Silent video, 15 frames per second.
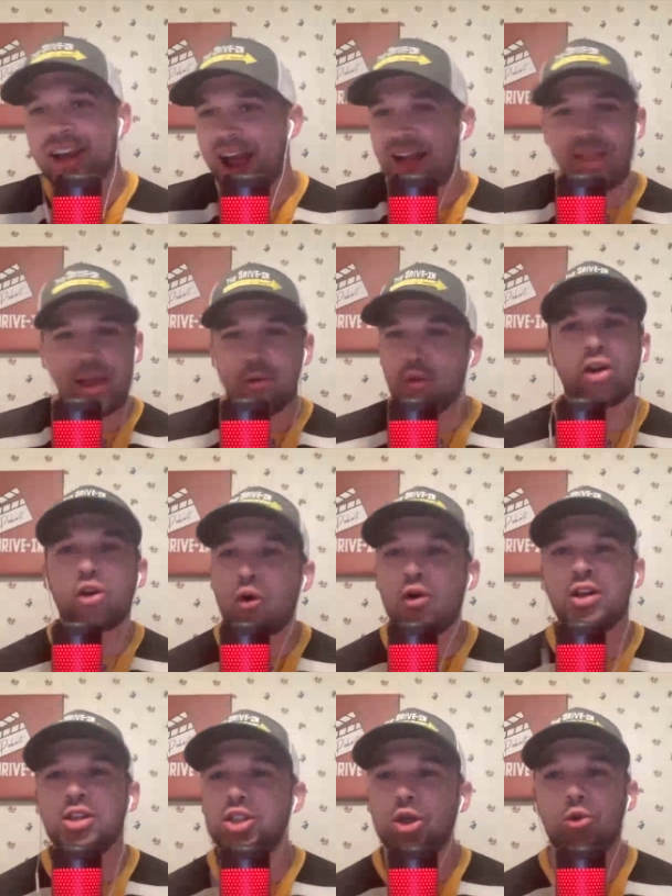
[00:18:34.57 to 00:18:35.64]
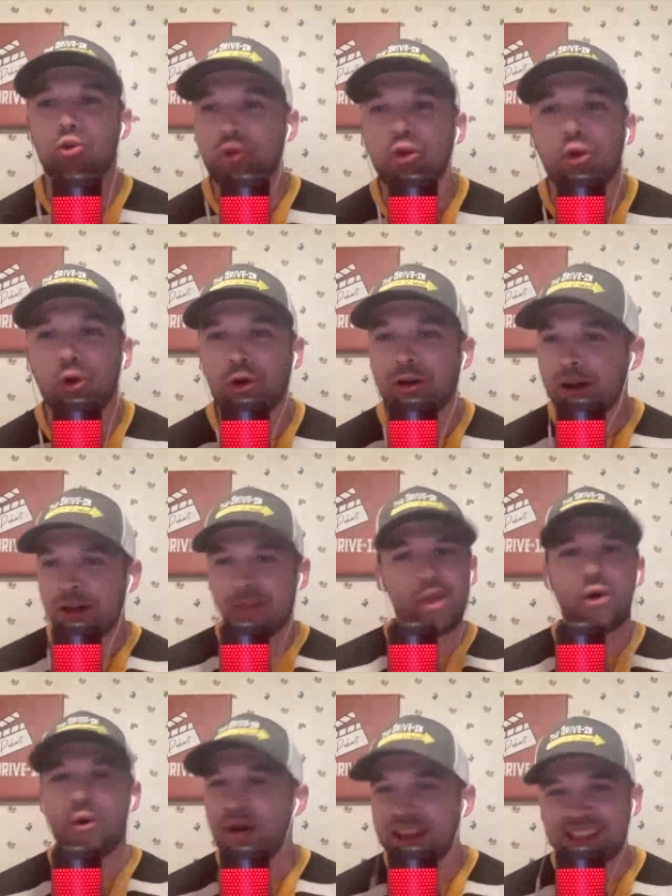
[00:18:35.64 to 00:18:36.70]
And then we're going to rule
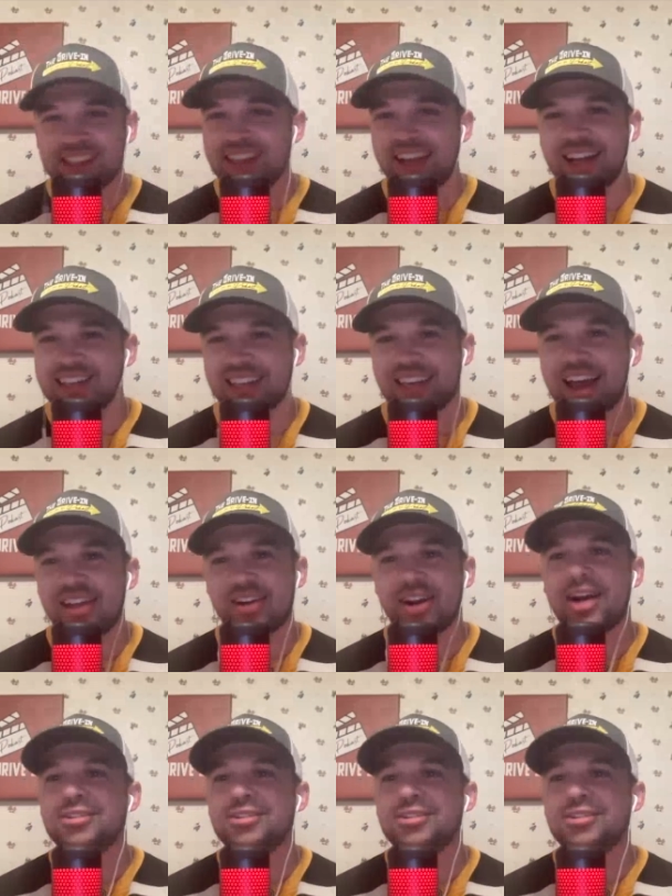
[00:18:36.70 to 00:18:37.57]
the wasteland yes. together.